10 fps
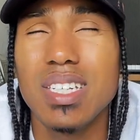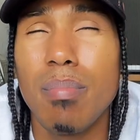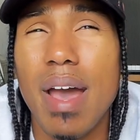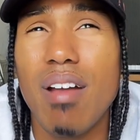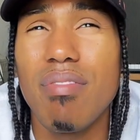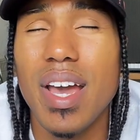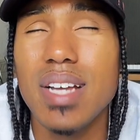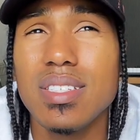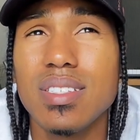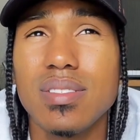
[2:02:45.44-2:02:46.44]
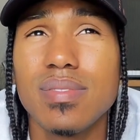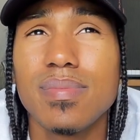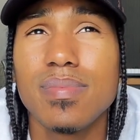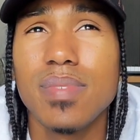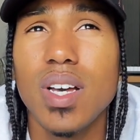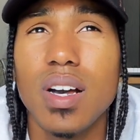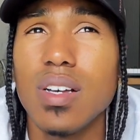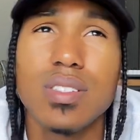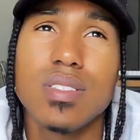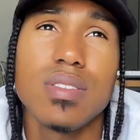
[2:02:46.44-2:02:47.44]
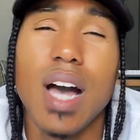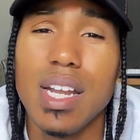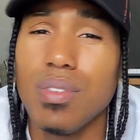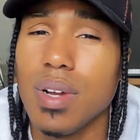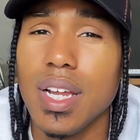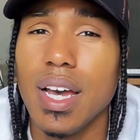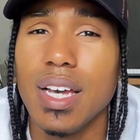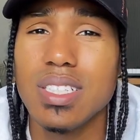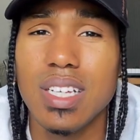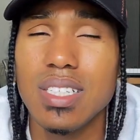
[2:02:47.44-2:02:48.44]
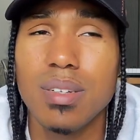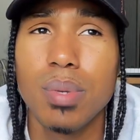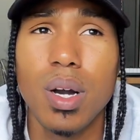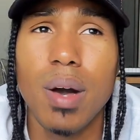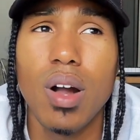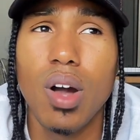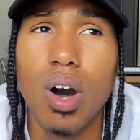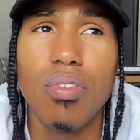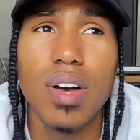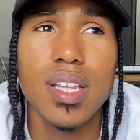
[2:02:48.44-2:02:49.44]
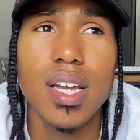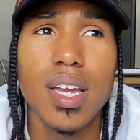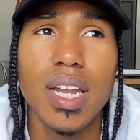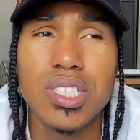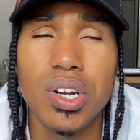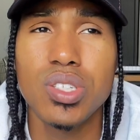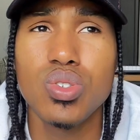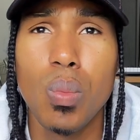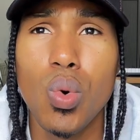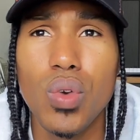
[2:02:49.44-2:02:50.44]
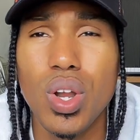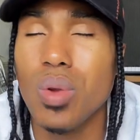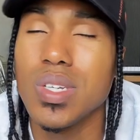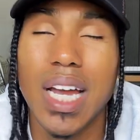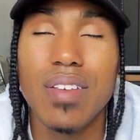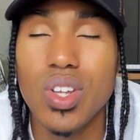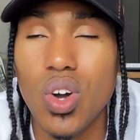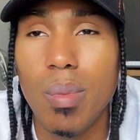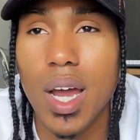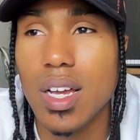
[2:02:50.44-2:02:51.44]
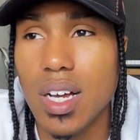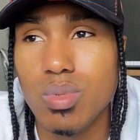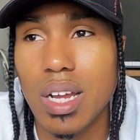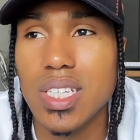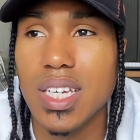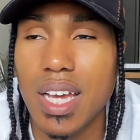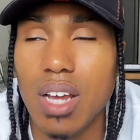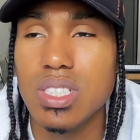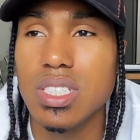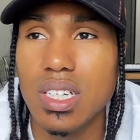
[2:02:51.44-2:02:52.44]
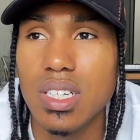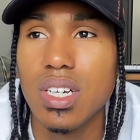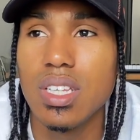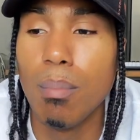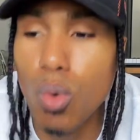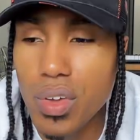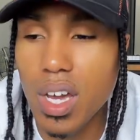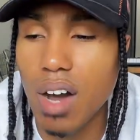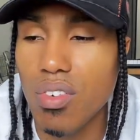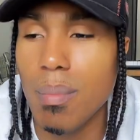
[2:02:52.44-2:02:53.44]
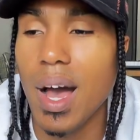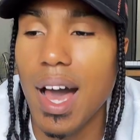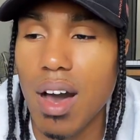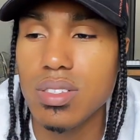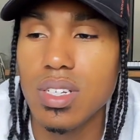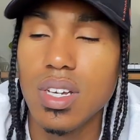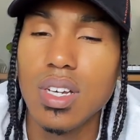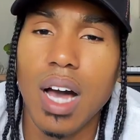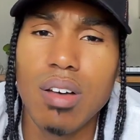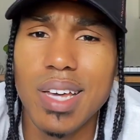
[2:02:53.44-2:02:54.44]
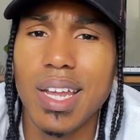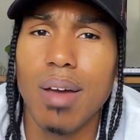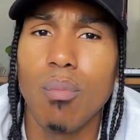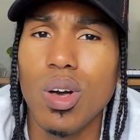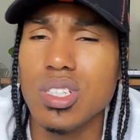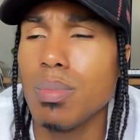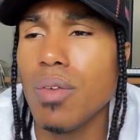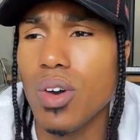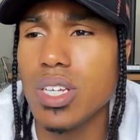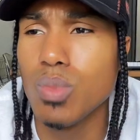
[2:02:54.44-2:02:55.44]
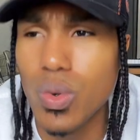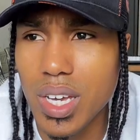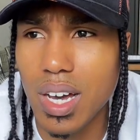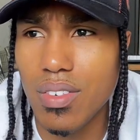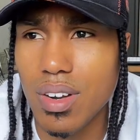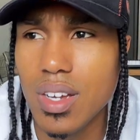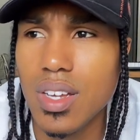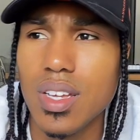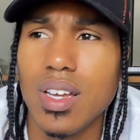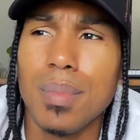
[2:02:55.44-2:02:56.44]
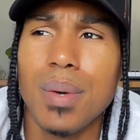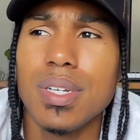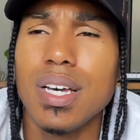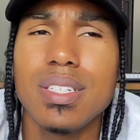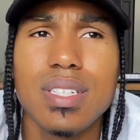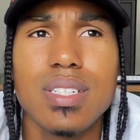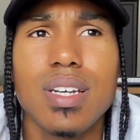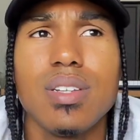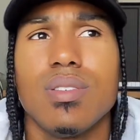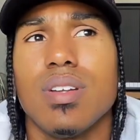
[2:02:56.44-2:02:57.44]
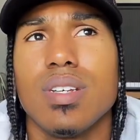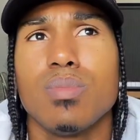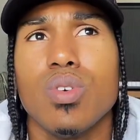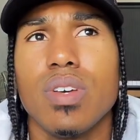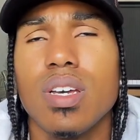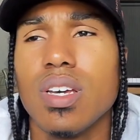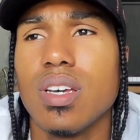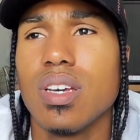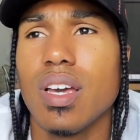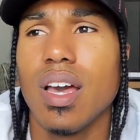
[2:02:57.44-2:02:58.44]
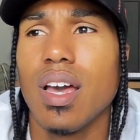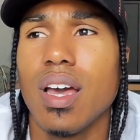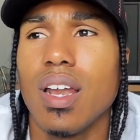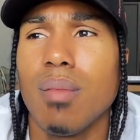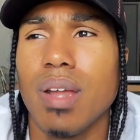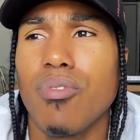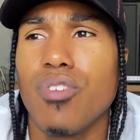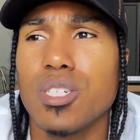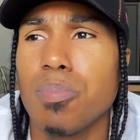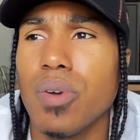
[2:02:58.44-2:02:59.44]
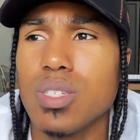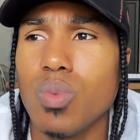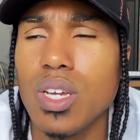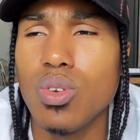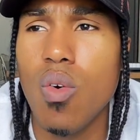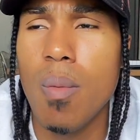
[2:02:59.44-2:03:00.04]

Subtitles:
You talking about The Legend of Bagger Vance? Because I never read that. That's a book about golf, I think. And they turned it into a movie. And the only reason I even know about it because when I was a kid, I used to see the movie cover in my house. I was looking at Will Smith on his movie cover. I'm like, what the hell is this nigga doing in this movie? And I'm like, Fresh